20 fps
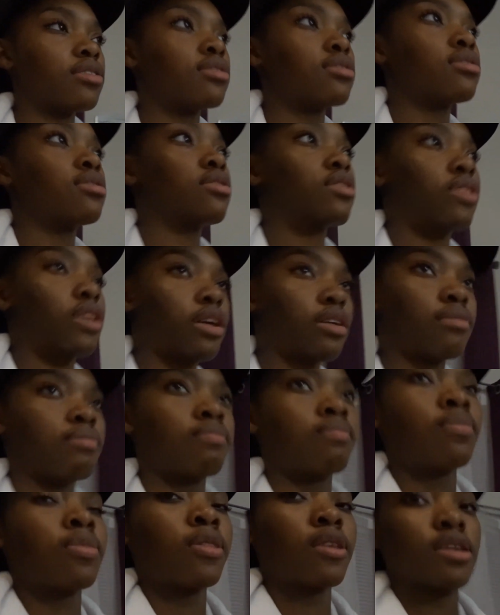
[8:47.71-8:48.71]
So like
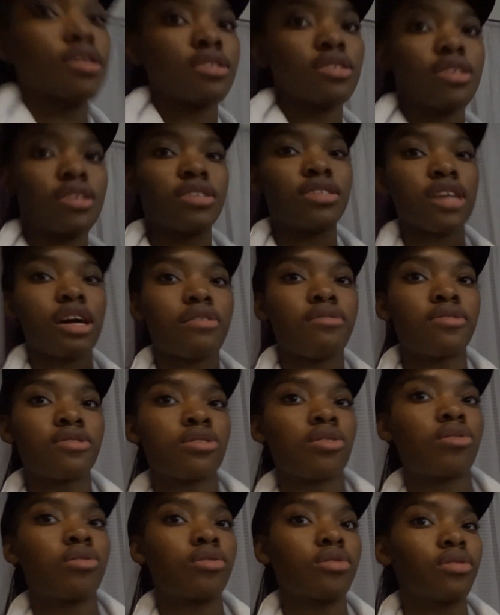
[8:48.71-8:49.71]
6 hours
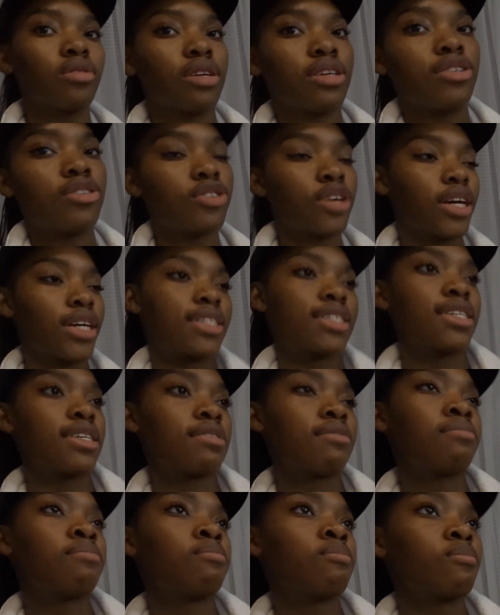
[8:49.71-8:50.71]
total in
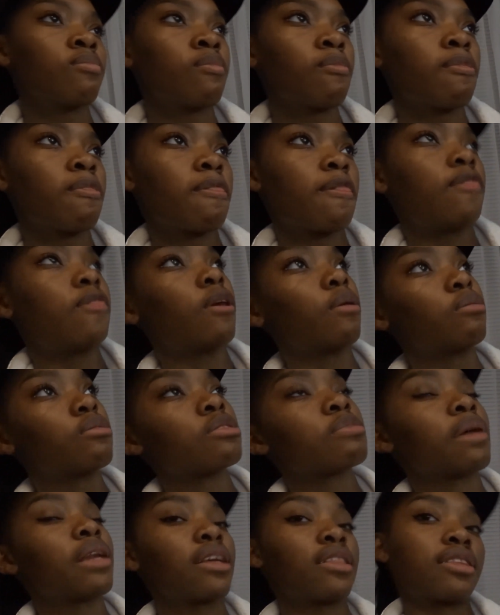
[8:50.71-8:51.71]
transit. And then we're
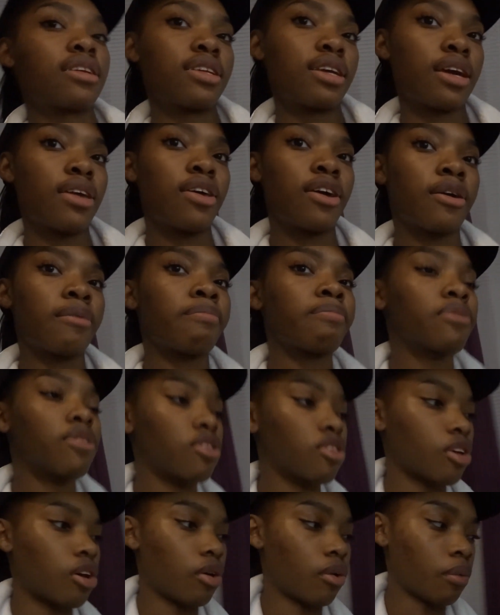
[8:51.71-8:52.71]
spending the day there,
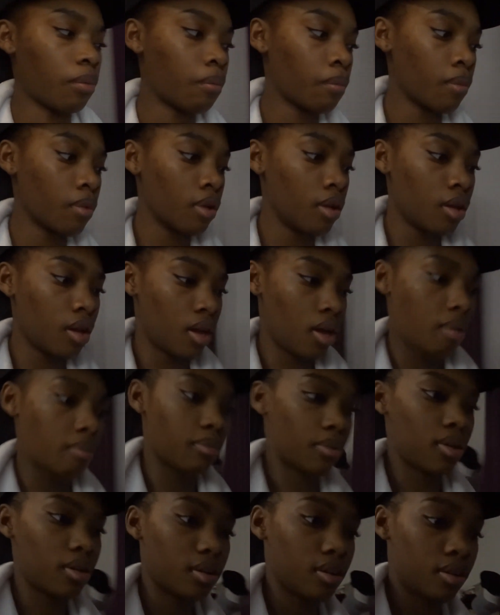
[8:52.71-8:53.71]
so.
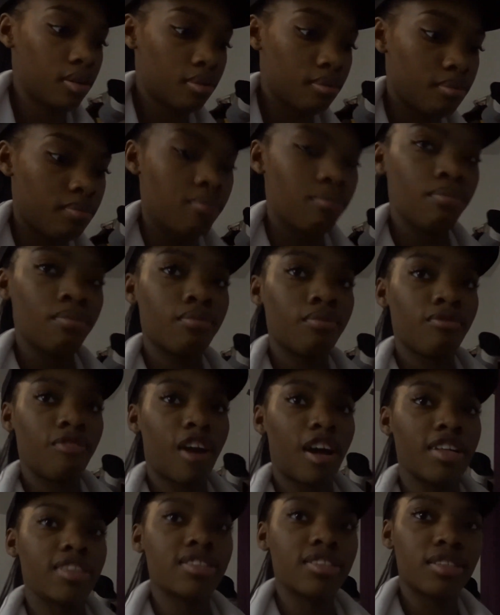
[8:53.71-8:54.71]
I'm gonna
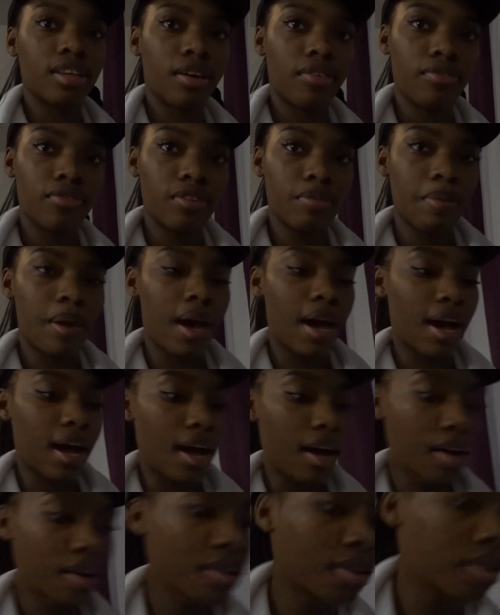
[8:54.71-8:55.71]
find stuff to pack.